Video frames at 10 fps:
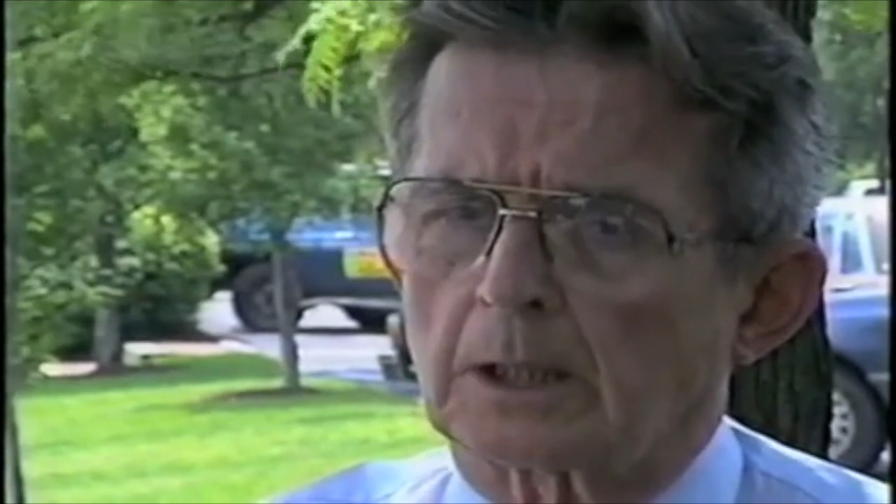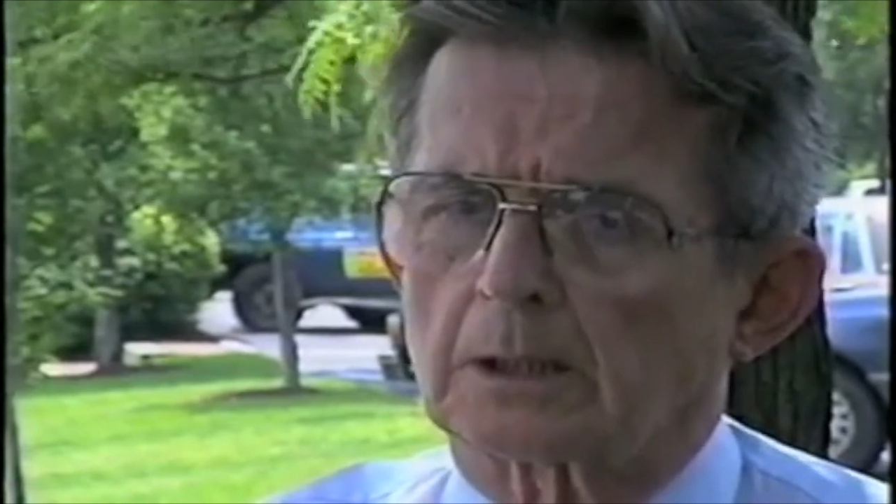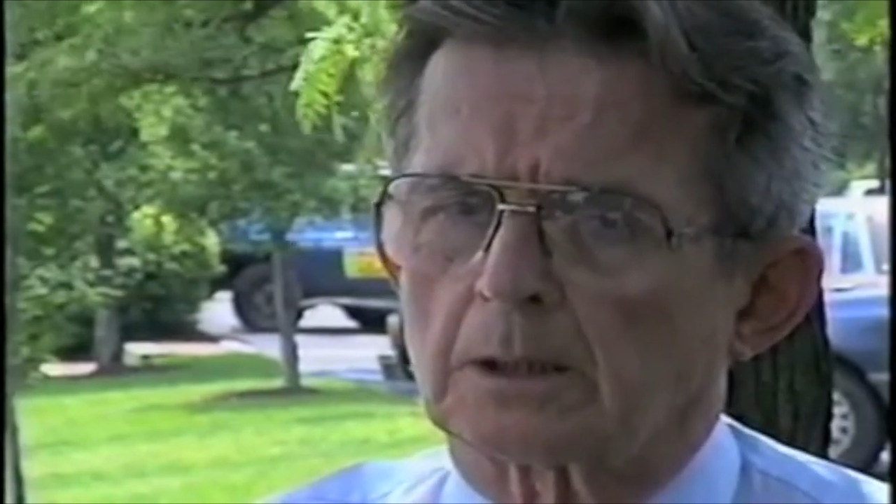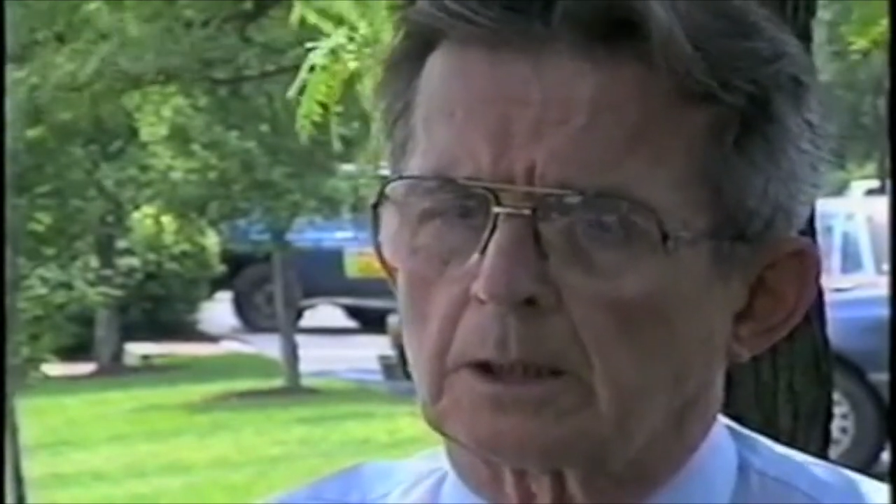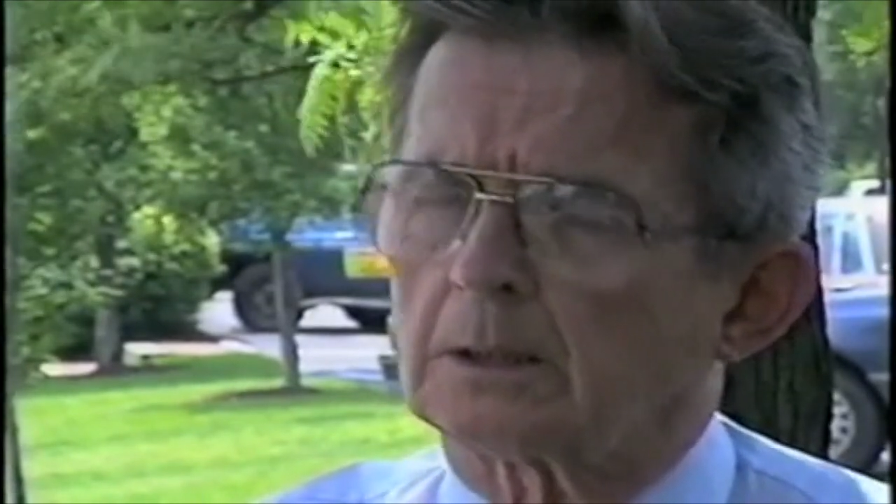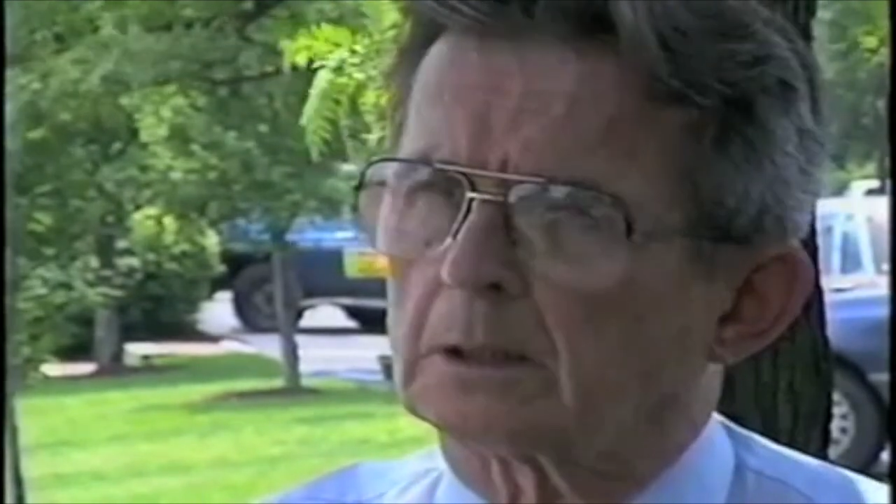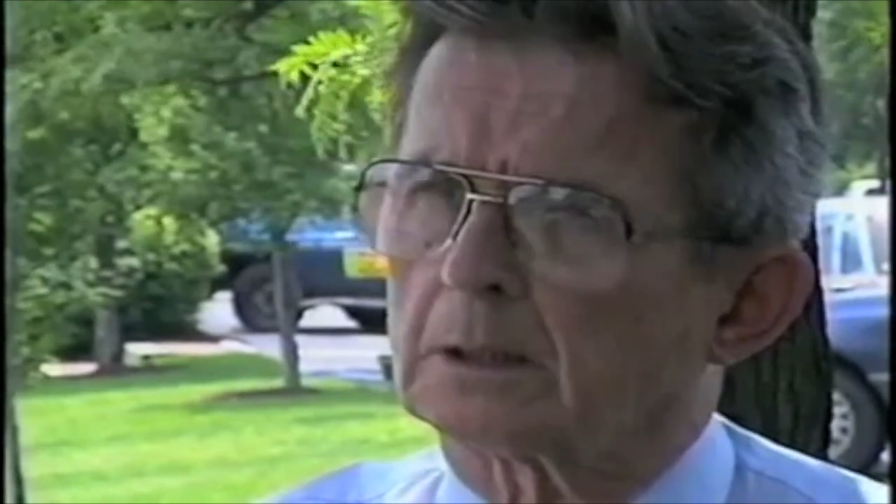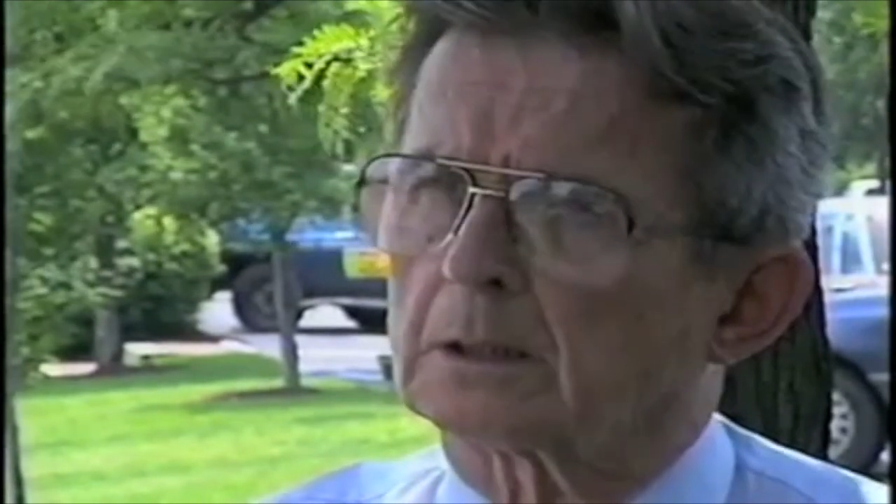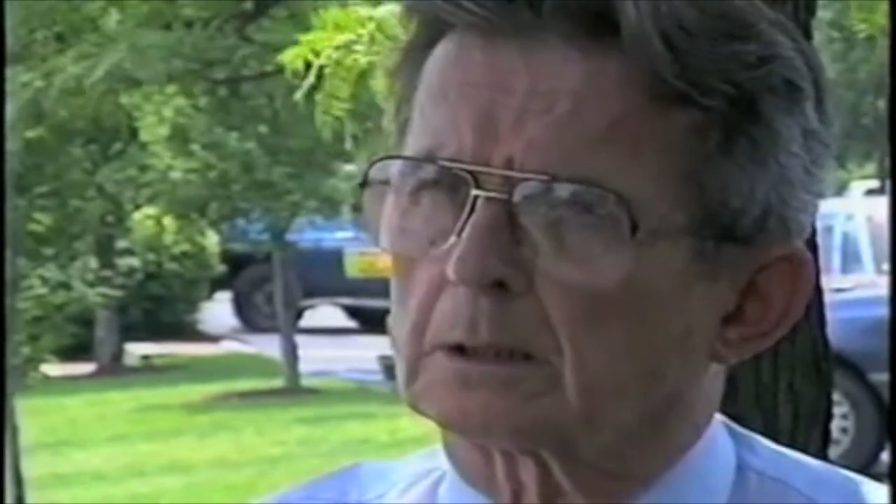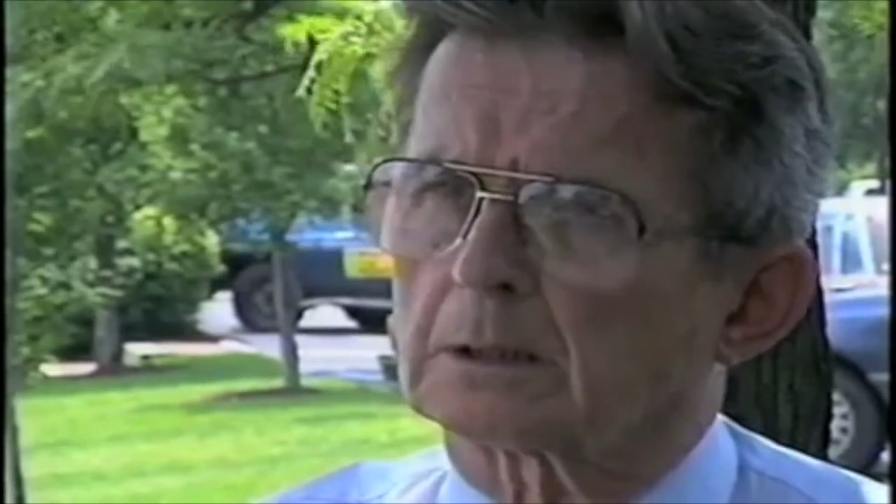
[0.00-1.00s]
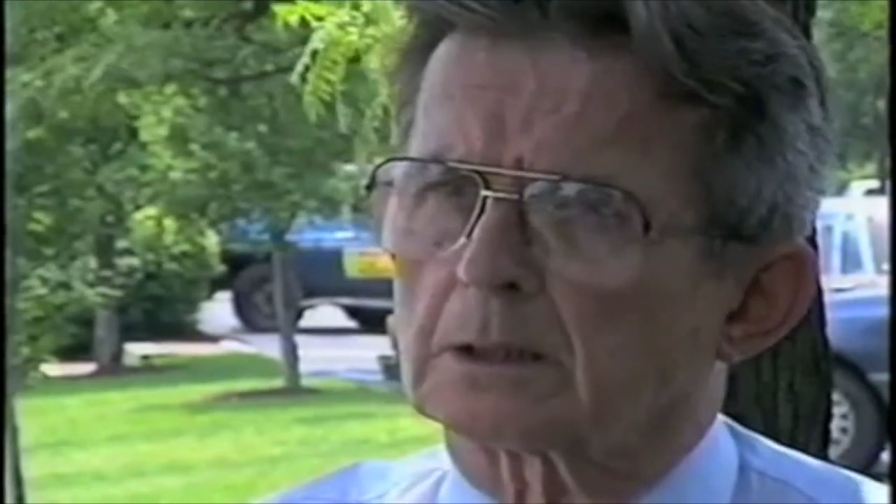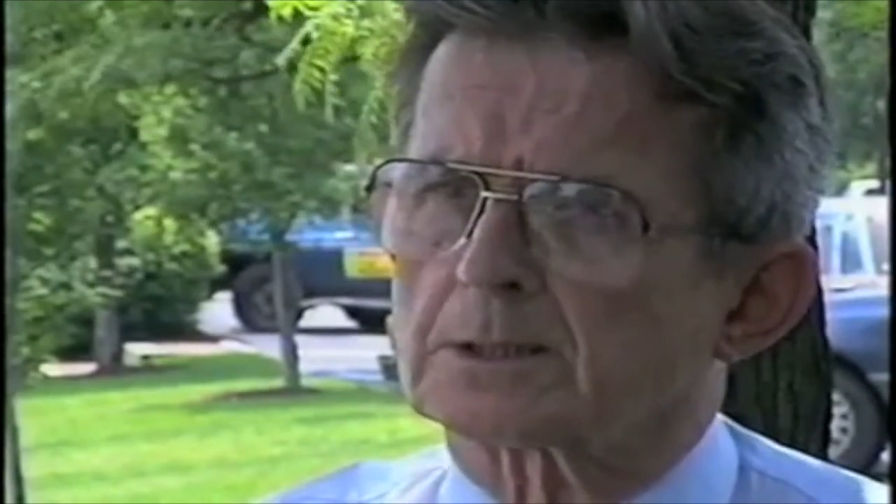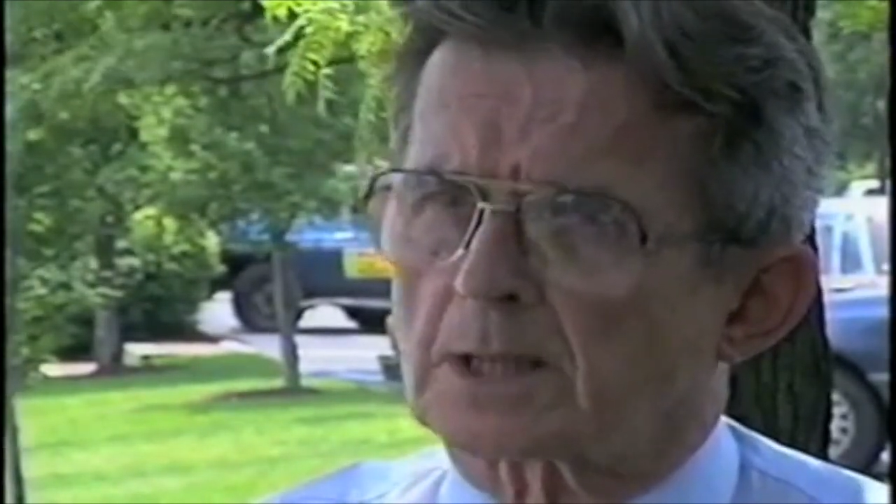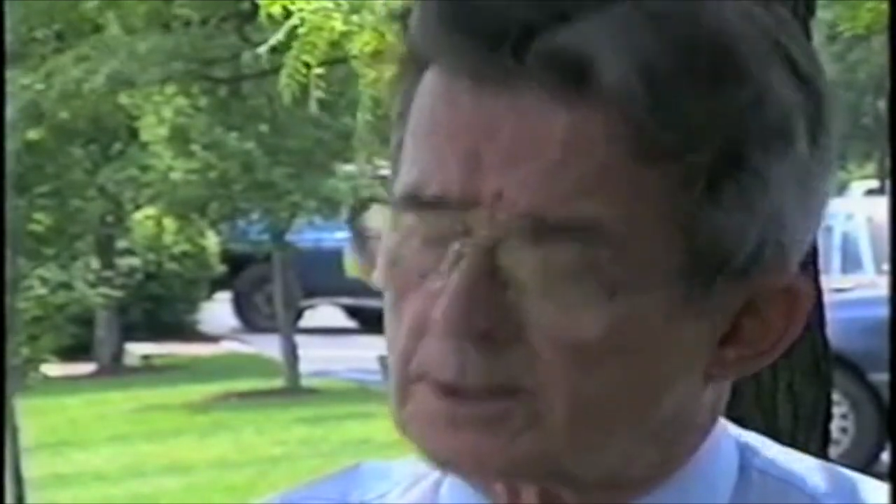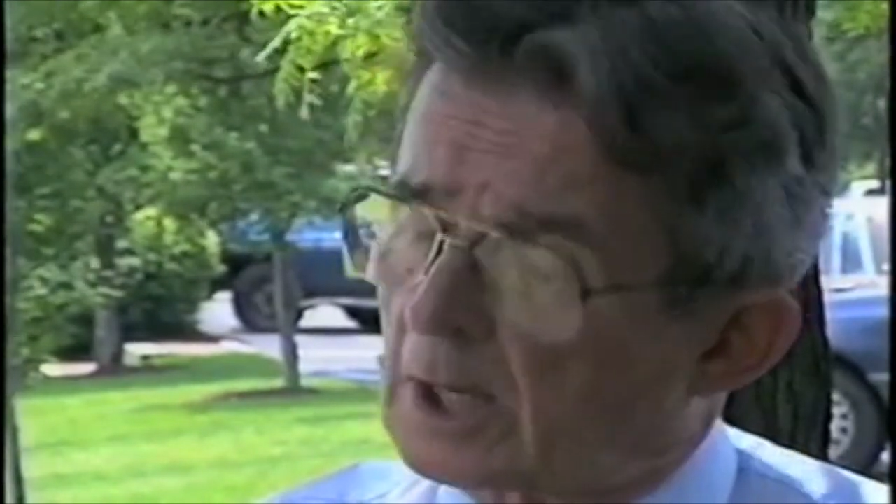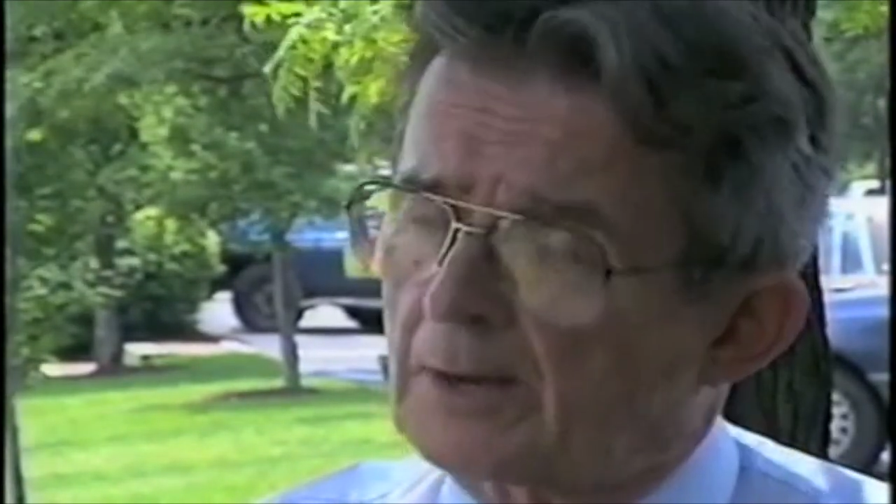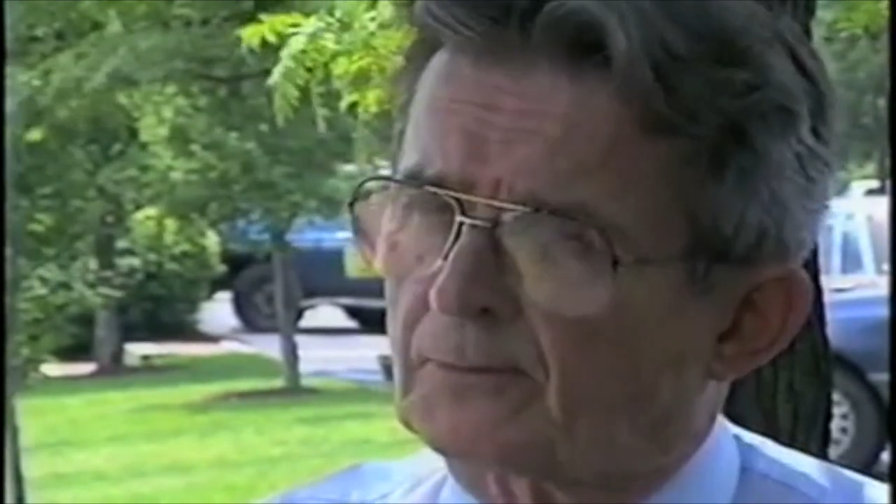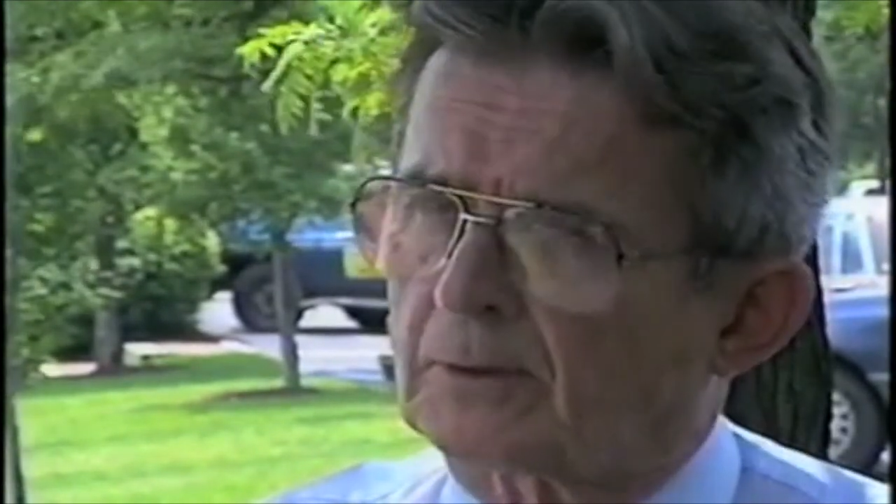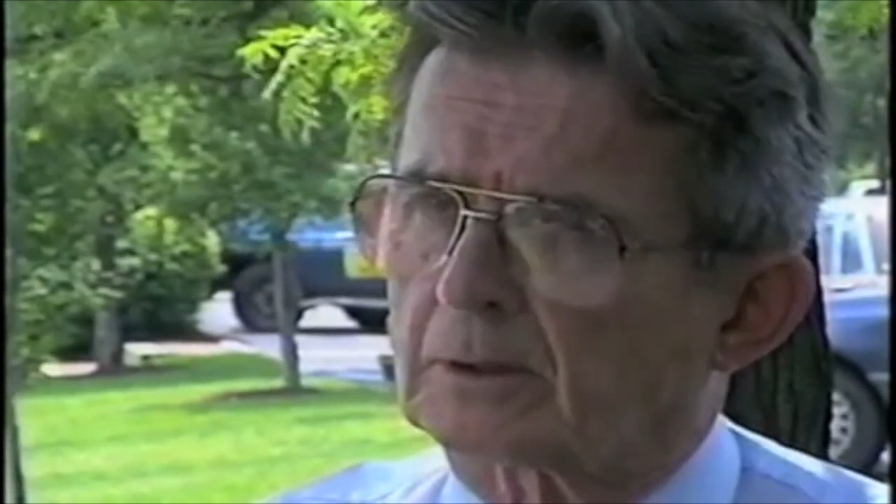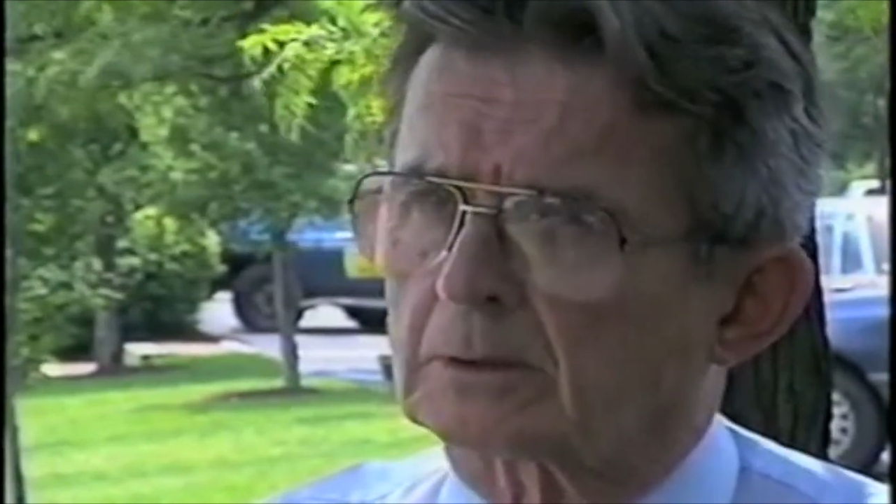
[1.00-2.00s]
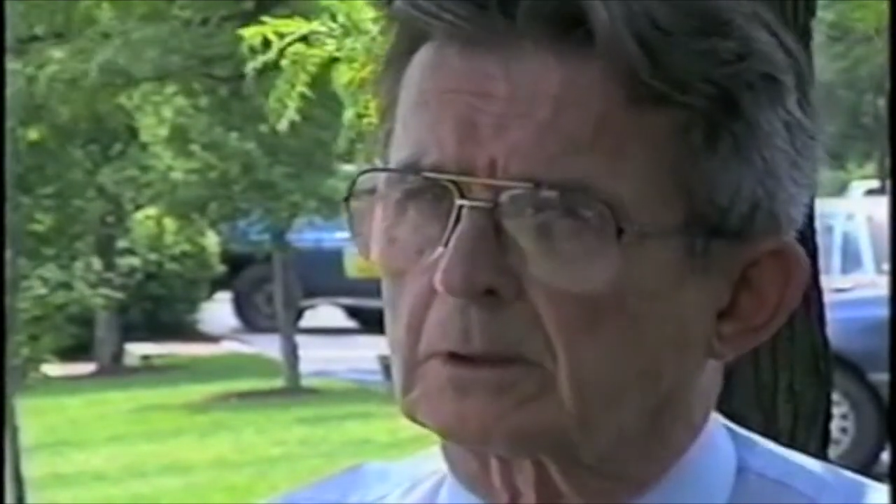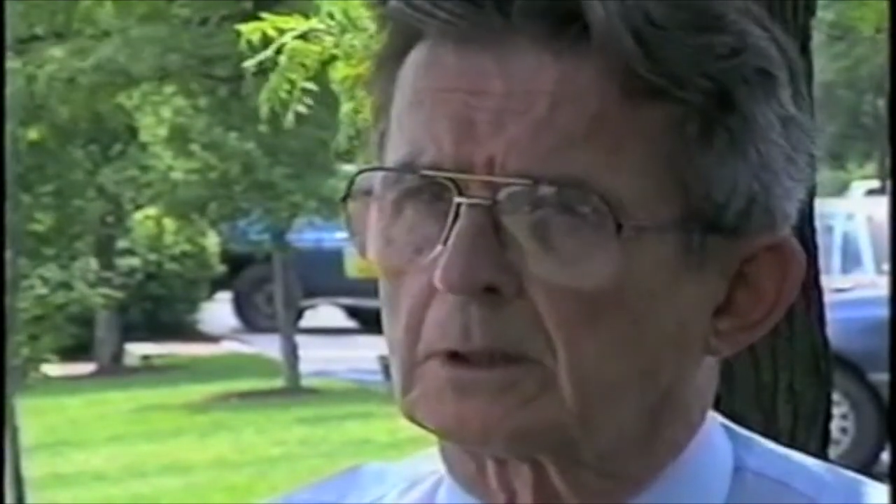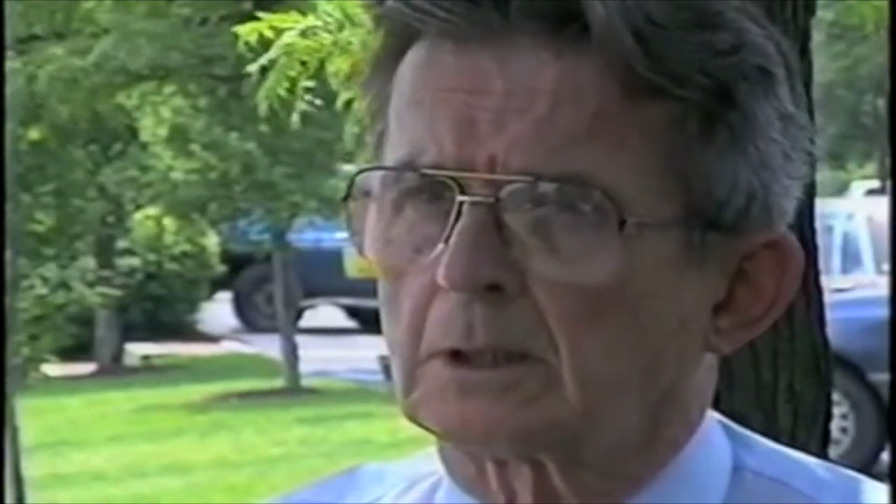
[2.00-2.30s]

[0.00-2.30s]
hidden, as I feel,